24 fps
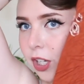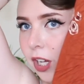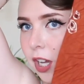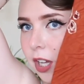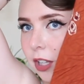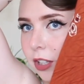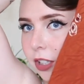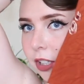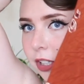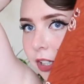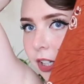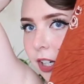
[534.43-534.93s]

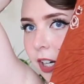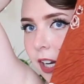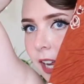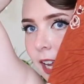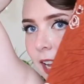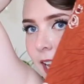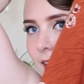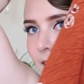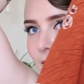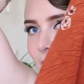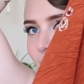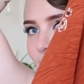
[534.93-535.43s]
color
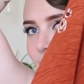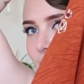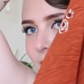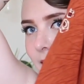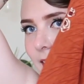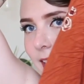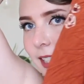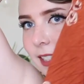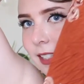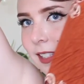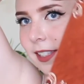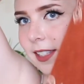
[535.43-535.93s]
and it
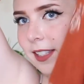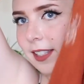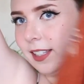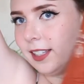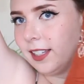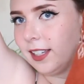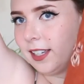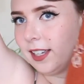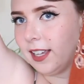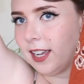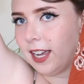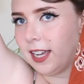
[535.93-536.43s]
has
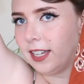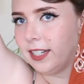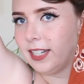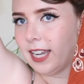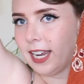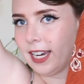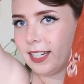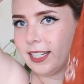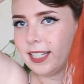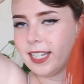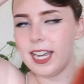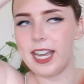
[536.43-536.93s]
a
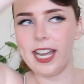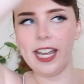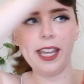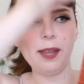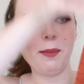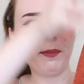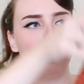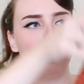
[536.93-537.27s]
necktie,